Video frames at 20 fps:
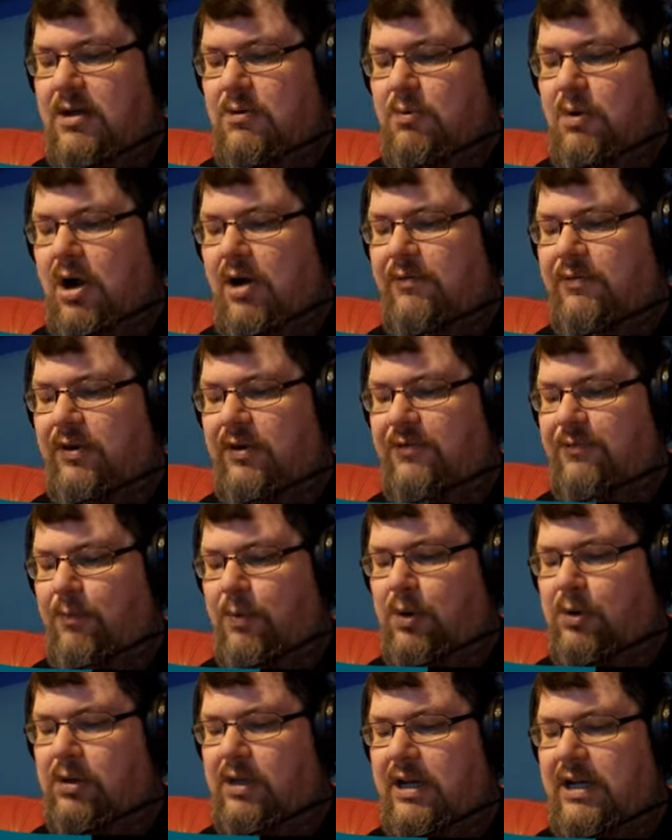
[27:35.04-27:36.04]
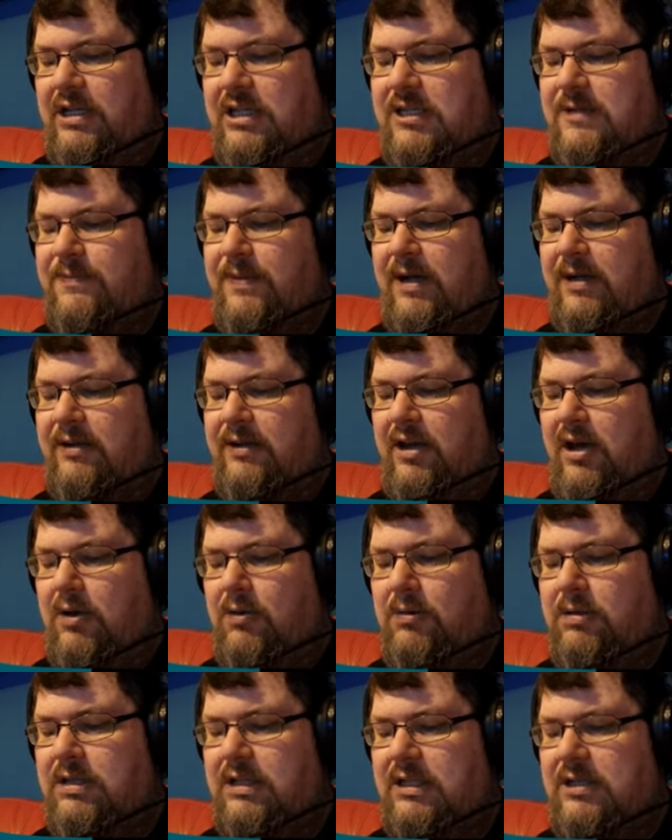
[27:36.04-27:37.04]
Woven of wool and spun
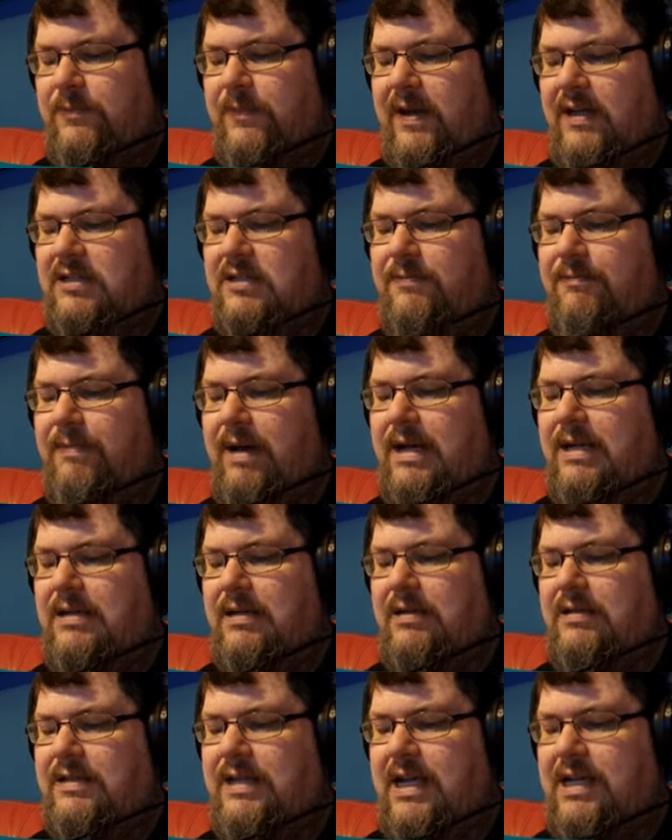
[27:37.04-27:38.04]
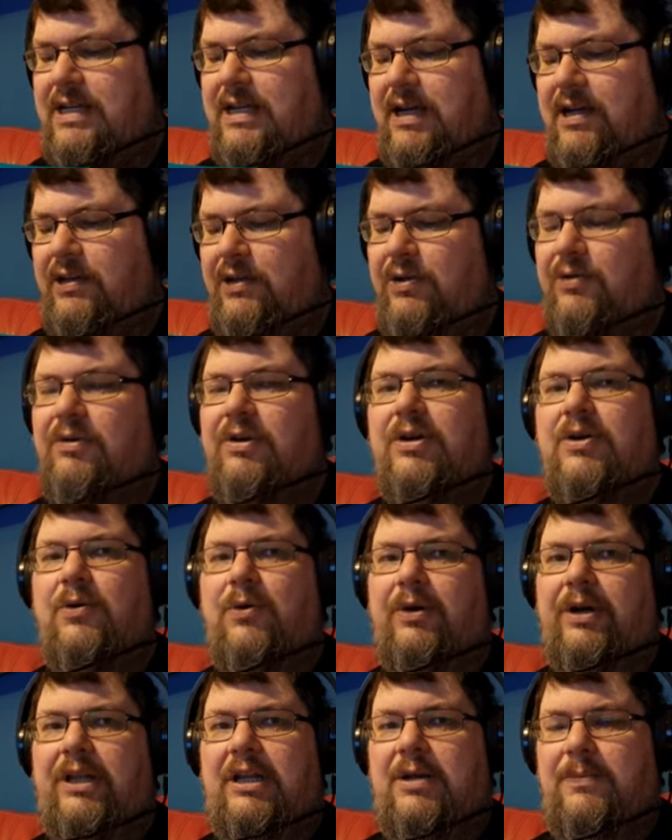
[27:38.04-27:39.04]
gold, it depicts a maiden tending a
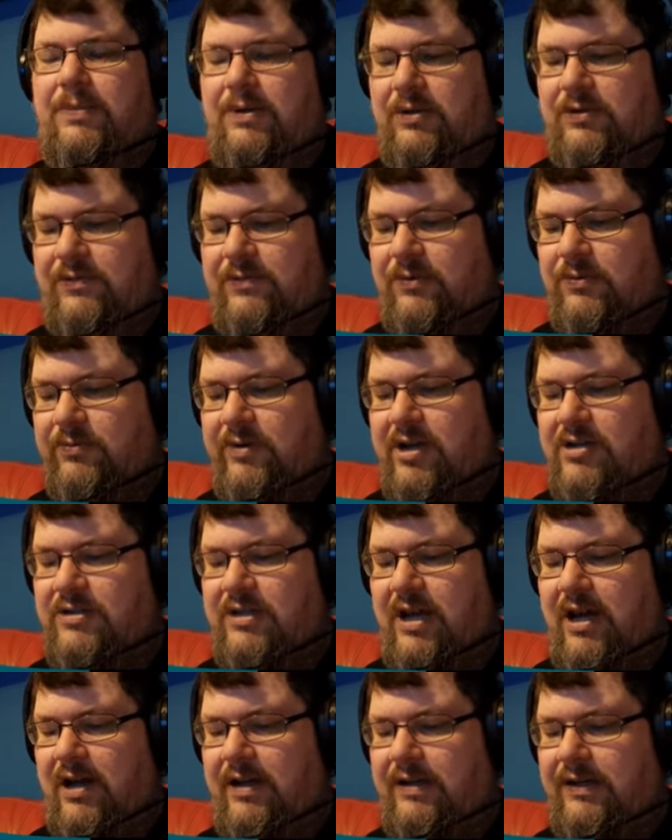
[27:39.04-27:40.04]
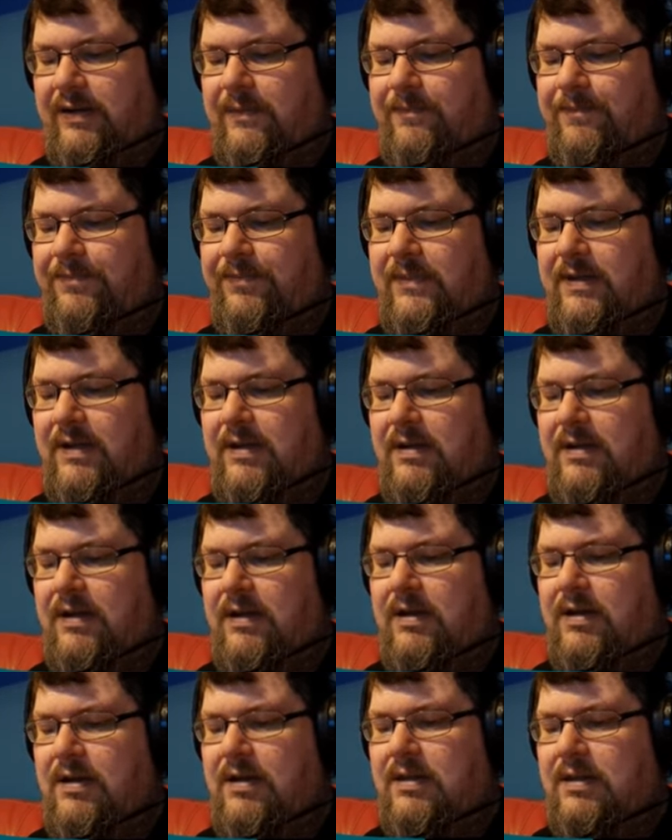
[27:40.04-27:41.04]
unicorn in a beautiful rose garden.
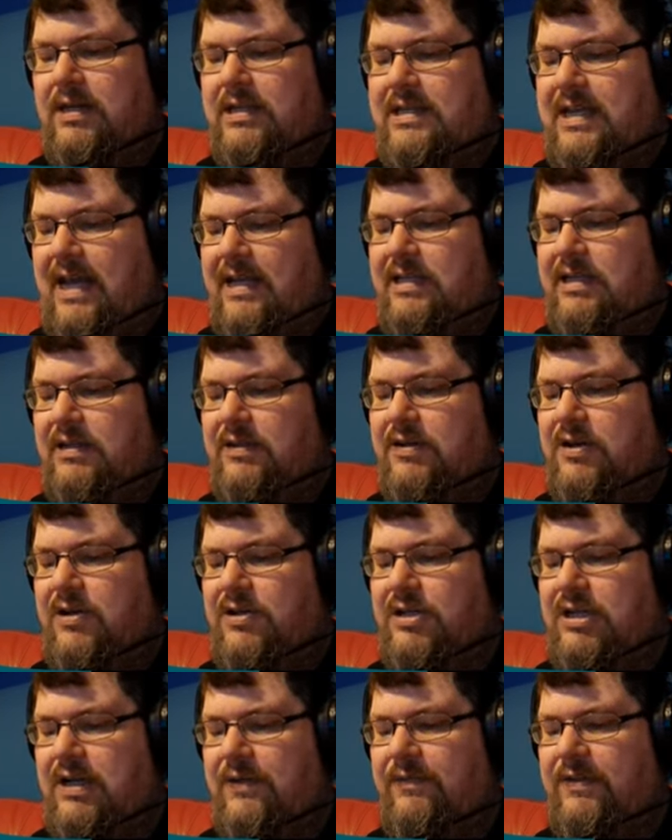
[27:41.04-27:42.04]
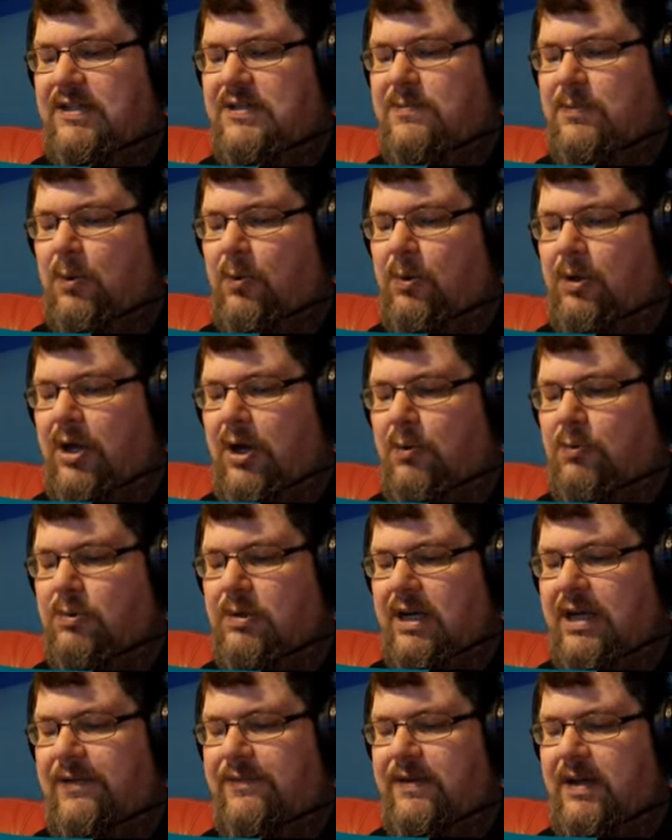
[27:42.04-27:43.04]
The satin cushion of the small gold
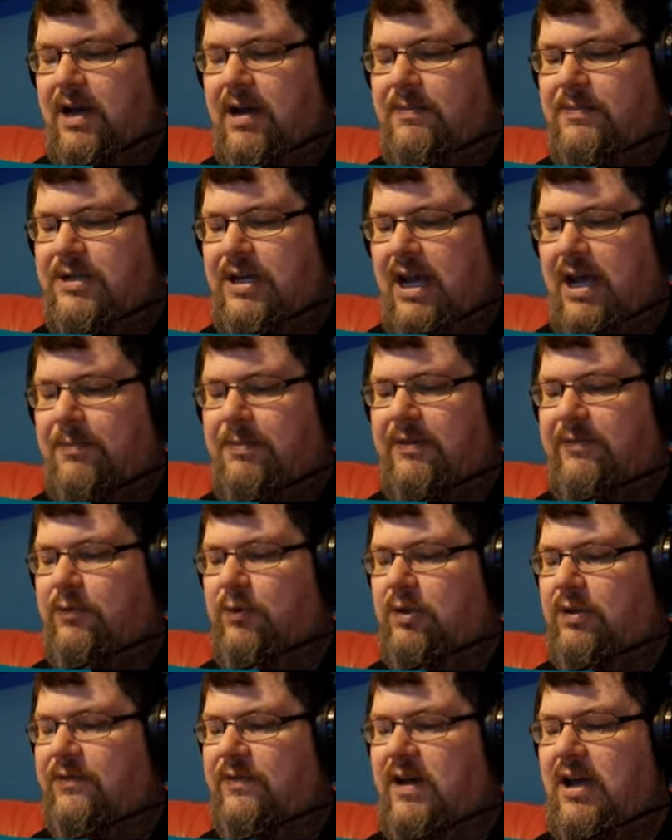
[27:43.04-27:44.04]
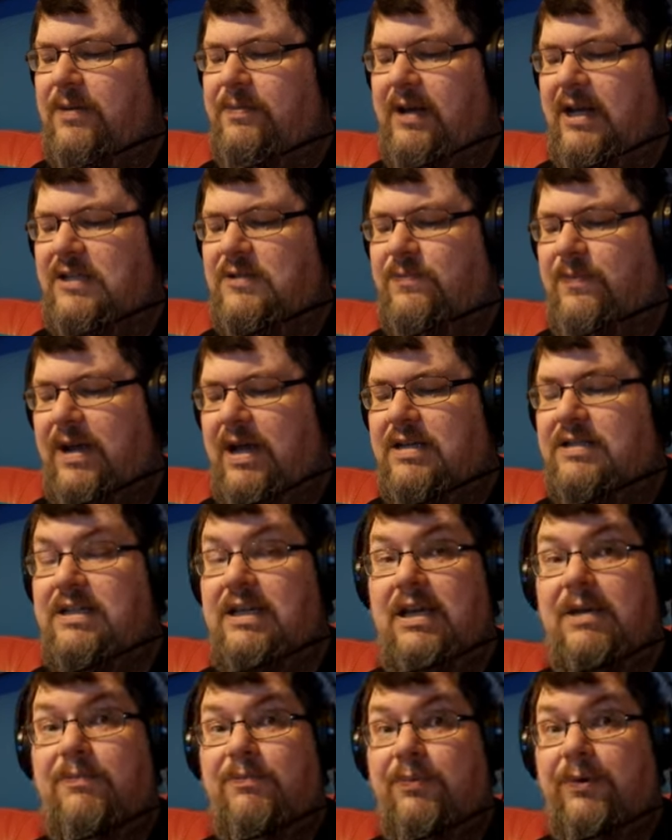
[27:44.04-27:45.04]
leafed armchair before the fireplace bears
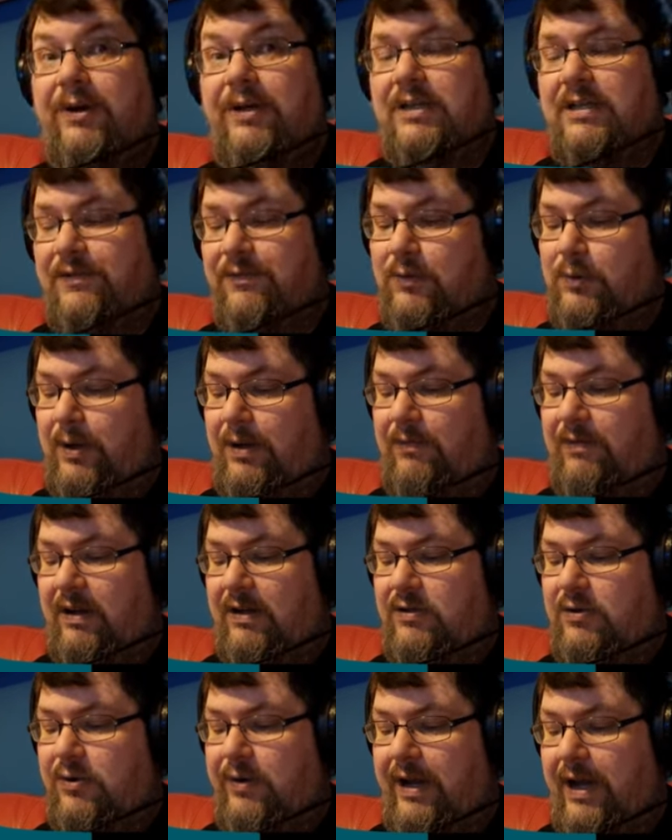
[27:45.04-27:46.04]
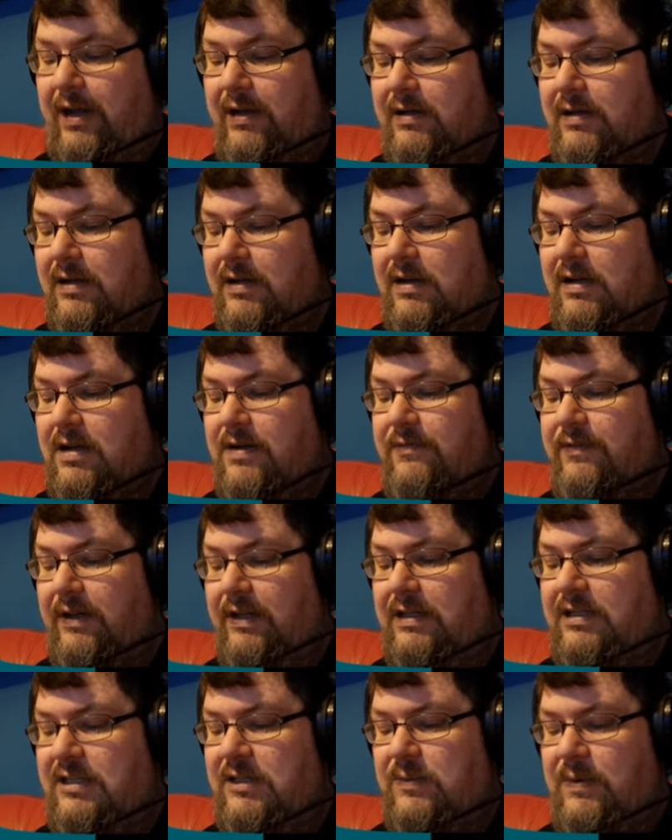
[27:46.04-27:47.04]
the imprint of Queen Victoria, for
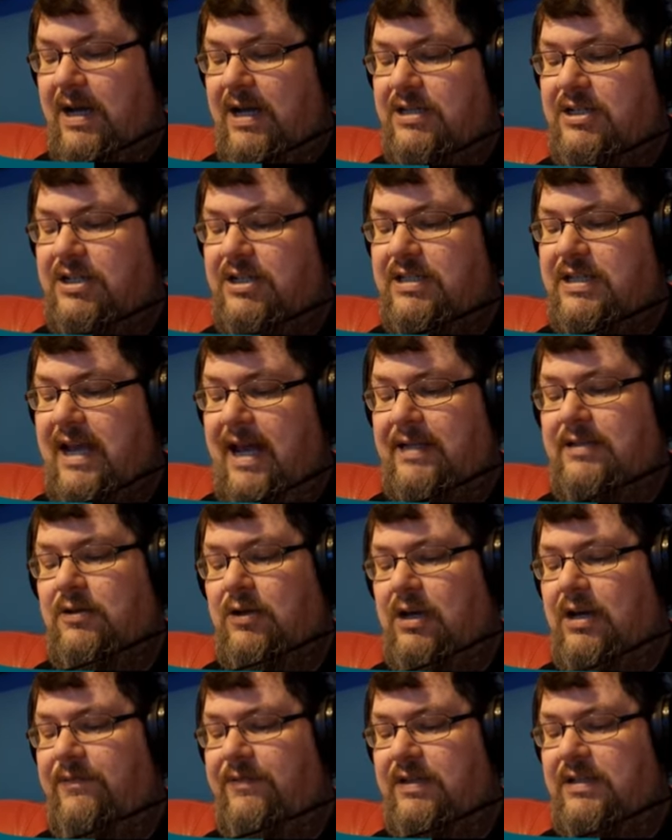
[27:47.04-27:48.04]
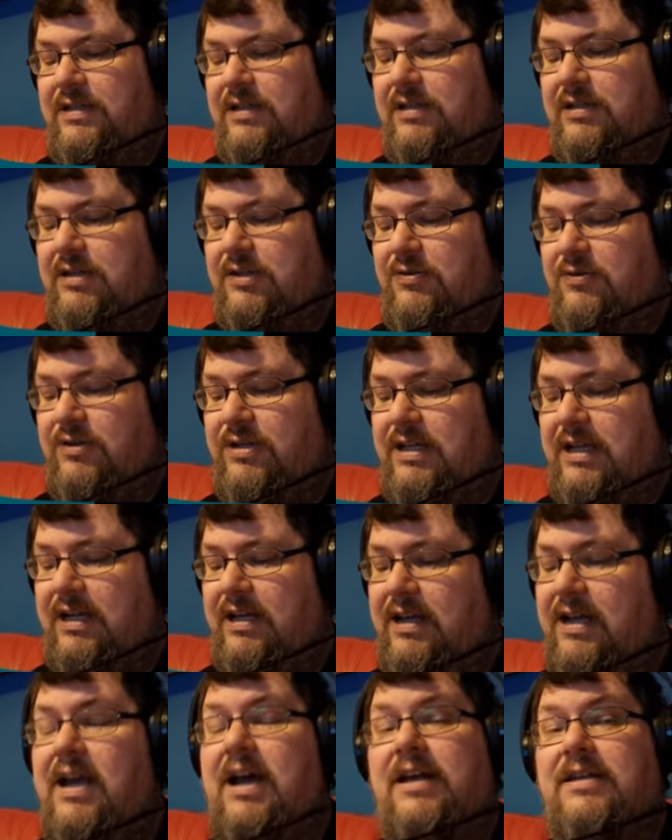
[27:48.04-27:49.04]
this is where she sat on her visit to
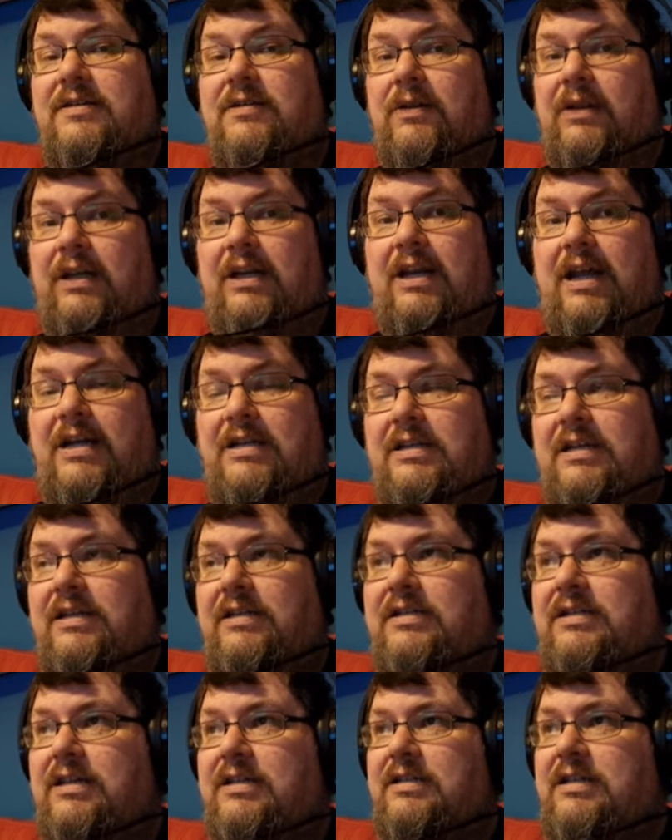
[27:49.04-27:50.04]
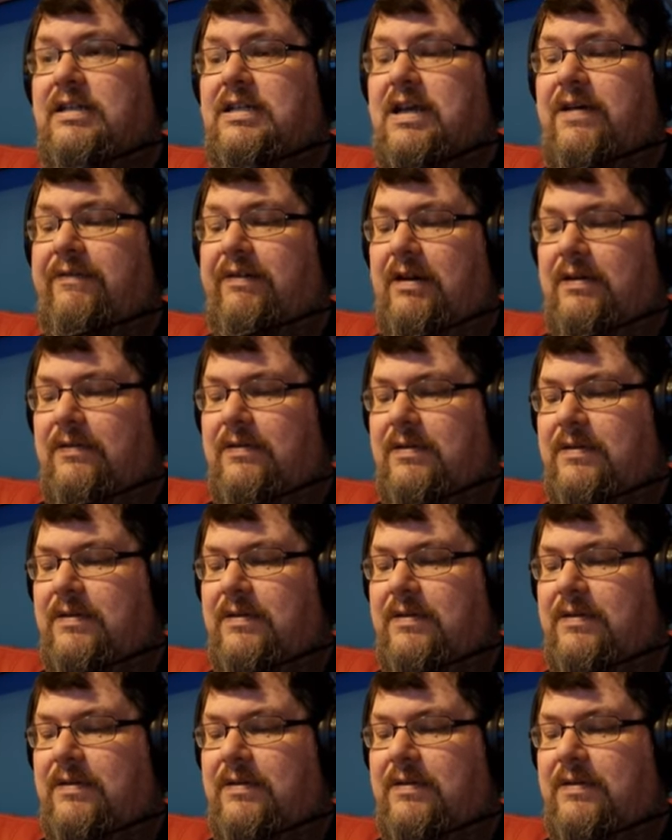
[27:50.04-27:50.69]
Tressilian Castle in 1867.